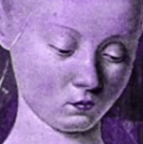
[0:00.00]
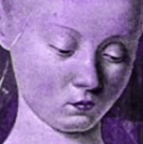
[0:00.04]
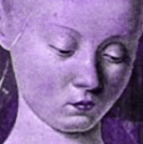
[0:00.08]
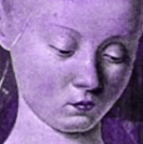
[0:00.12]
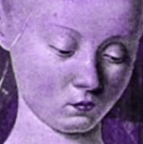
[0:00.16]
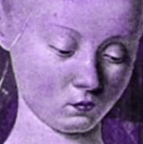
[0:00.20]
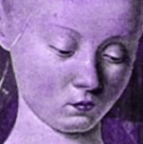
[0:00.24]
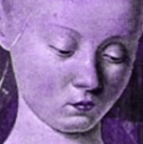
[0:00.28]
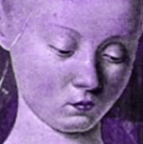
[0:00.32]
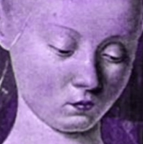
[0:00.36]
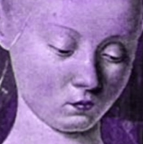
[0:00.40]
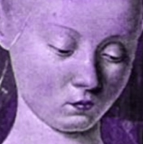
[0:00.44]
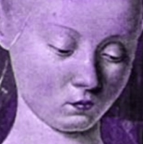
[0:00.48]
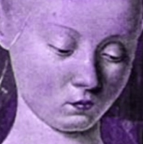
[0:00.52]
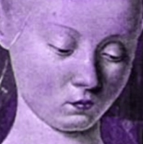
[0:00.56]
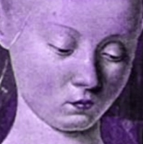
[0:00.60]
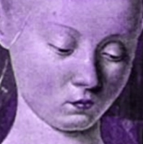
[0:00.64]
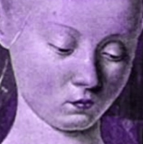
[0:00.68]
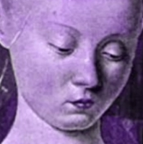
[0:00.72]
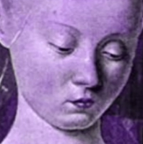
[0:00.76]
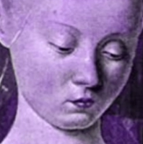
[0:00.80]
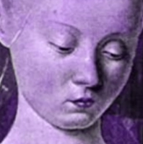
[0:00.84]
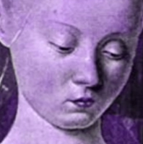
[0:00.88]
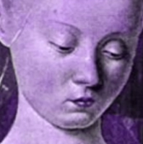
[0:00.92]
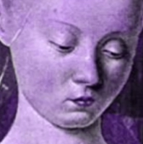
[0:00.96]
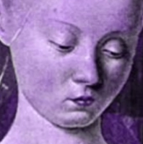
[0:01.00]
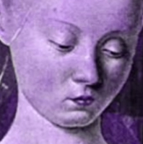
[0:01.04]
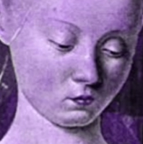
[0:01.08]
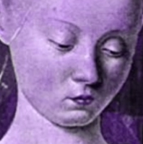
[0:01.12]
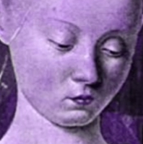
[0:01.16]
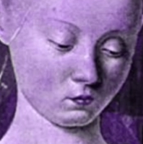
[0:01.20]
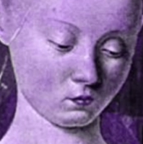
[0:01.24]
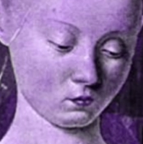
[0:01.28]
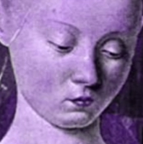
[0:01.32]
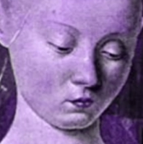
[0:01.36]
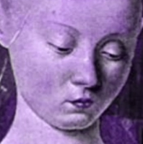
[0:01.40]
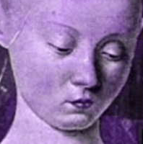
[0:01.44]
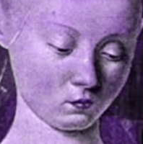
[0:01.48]

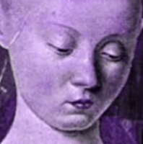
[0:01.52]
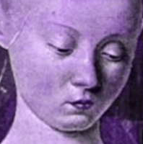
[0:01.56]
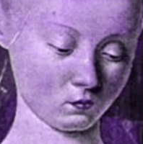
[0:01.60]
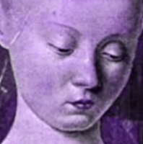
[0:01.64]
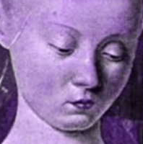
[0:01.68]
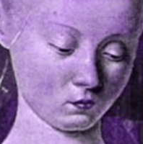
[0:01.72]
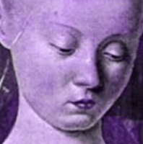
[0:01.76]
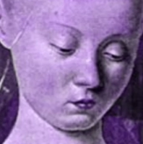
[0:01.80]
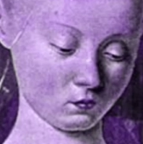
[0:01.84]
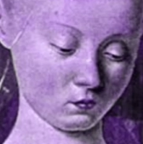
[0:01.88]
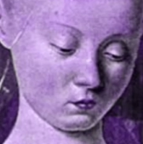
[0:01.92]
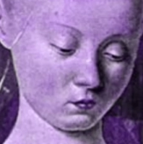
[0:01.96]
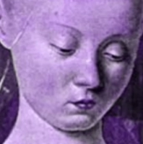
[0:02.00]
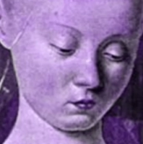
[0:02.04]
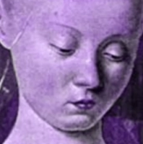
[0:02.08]
Nobody speaks.